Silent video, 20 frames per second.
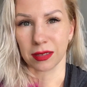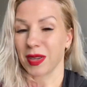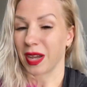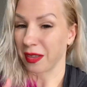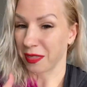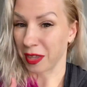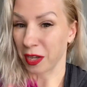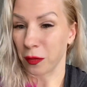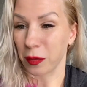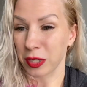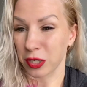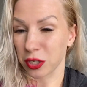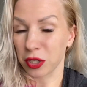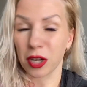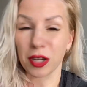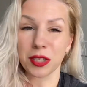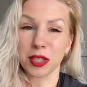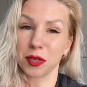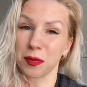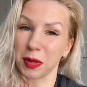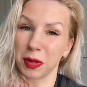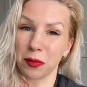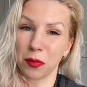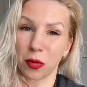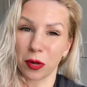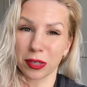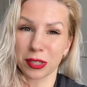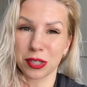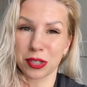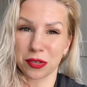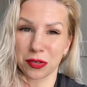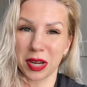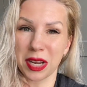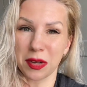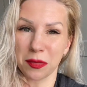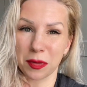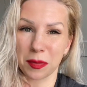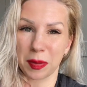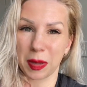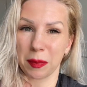I think we should also be more straight
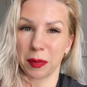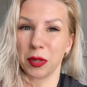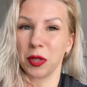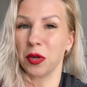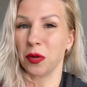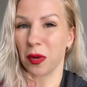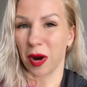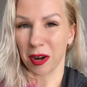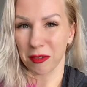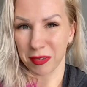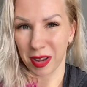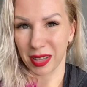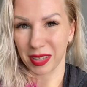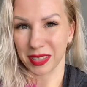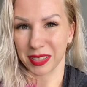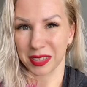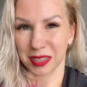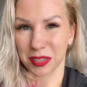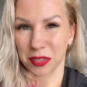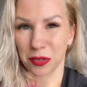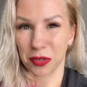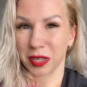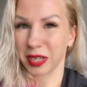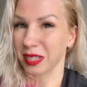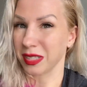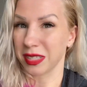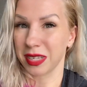with people who are valedictorians,